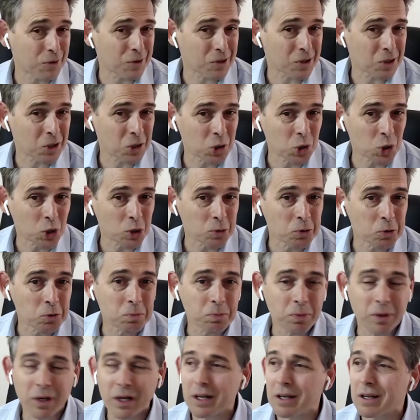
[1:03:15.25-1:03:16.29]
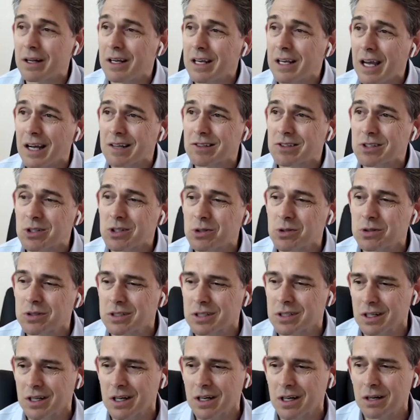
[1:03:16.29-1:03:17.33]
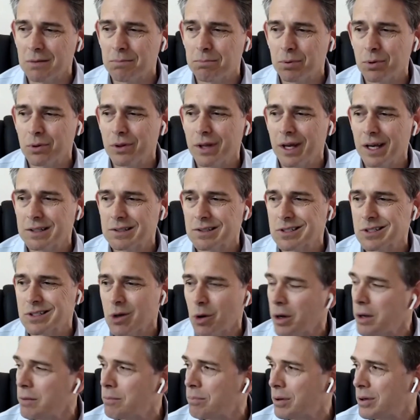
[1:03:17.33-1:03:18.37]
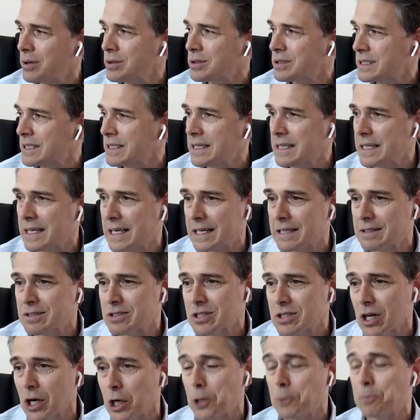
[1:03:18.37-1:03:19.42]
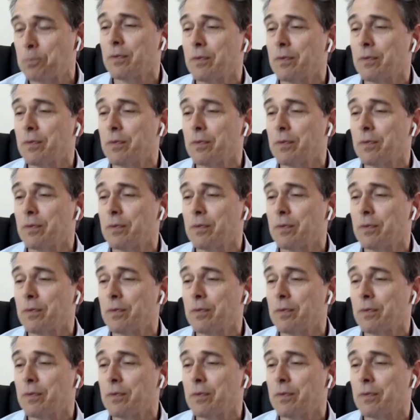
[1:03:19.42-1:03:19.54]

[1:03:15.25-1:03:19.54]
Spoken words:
than normal, but yeah, it's good to kind of put that signpost in there. So,